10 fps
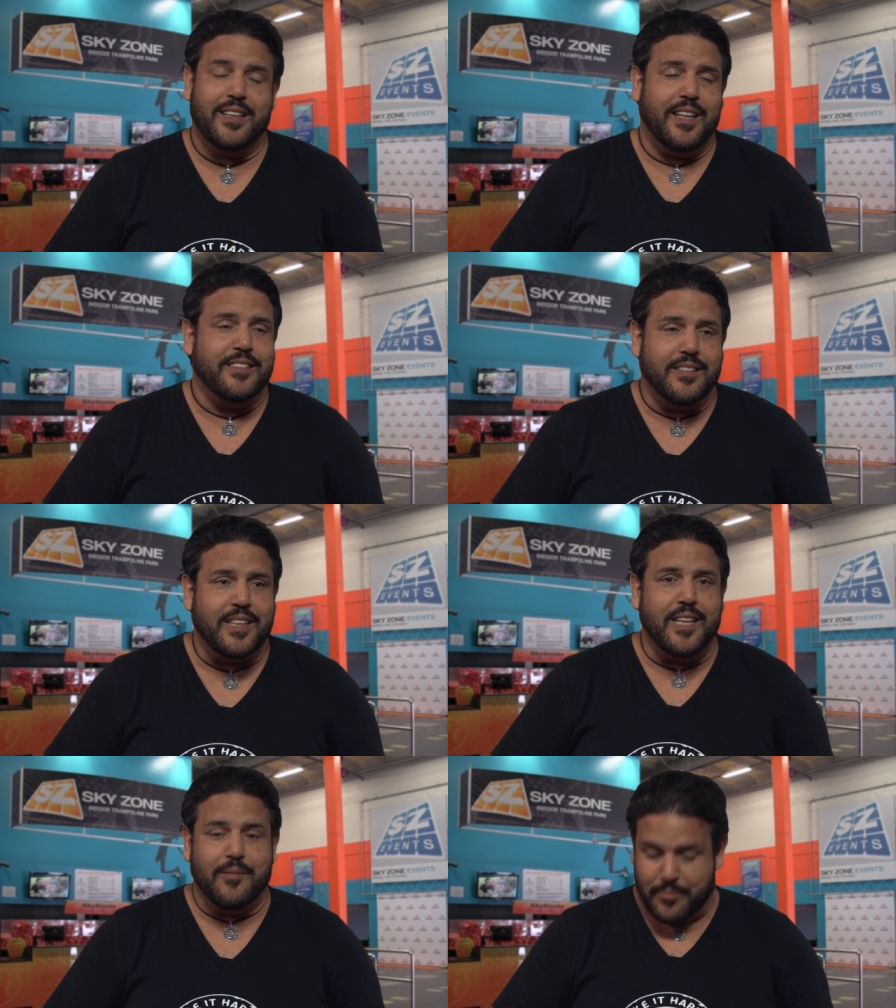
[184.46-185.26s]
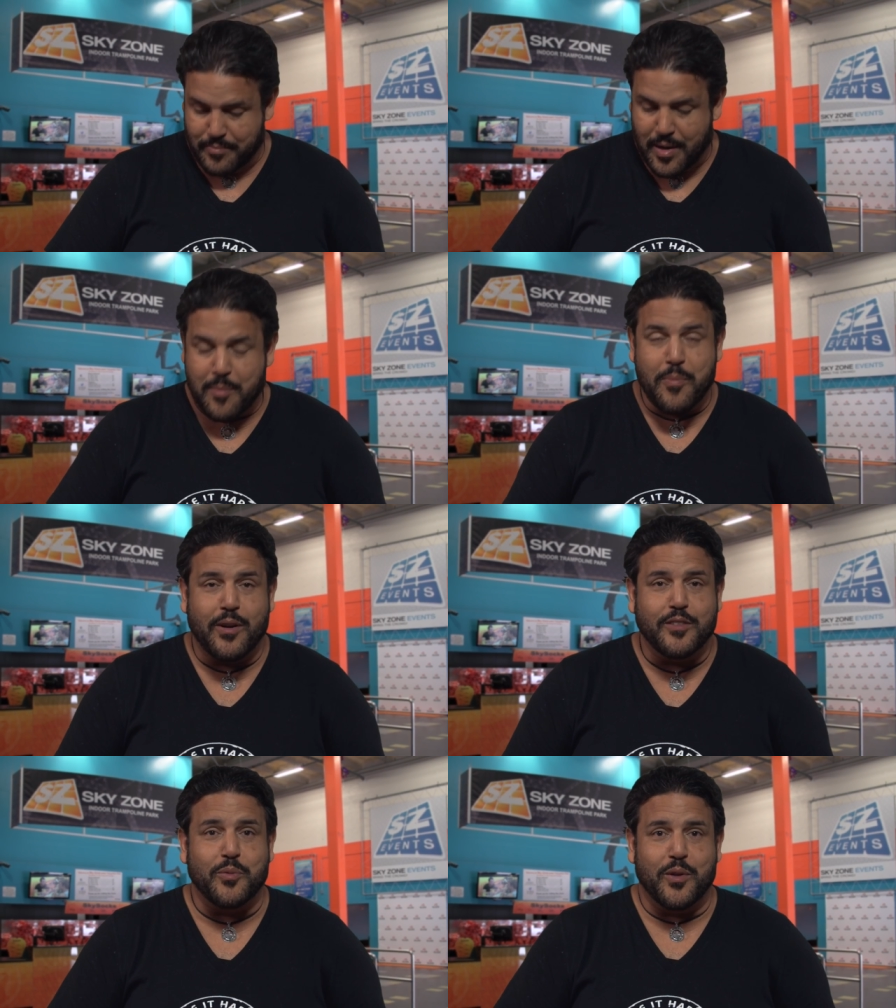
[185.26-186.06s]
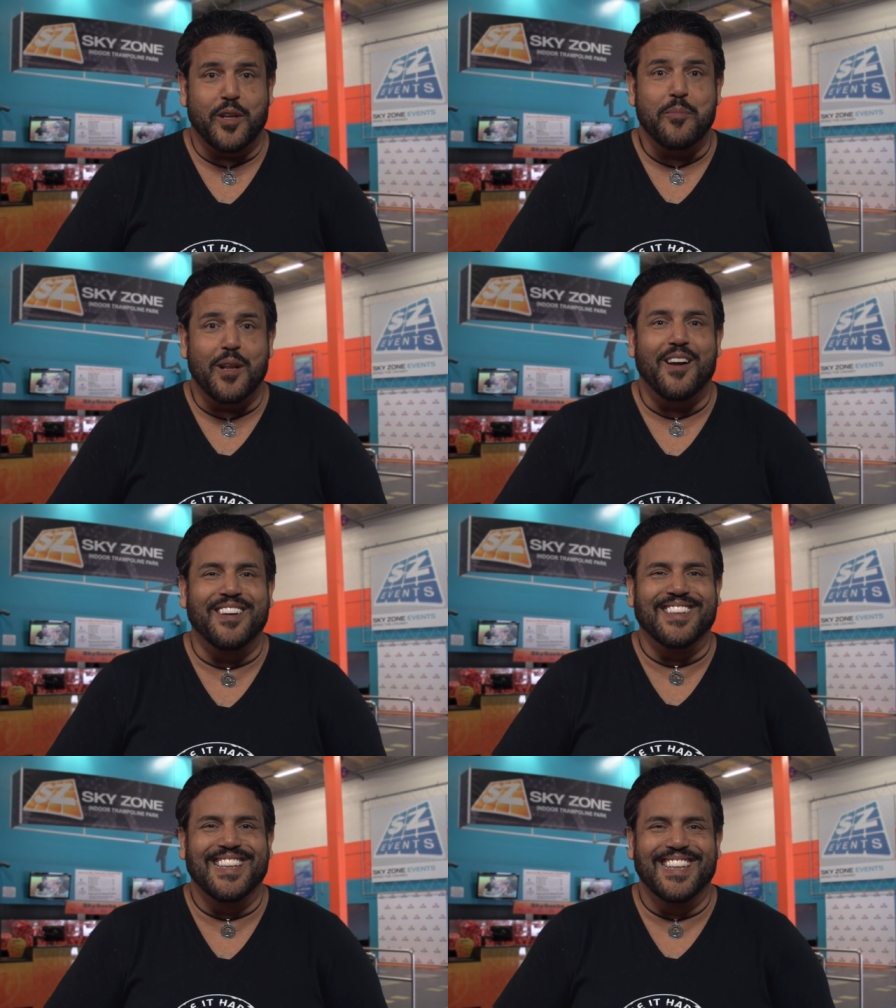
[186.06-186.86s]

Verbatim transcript: like to keep my parts where they belong.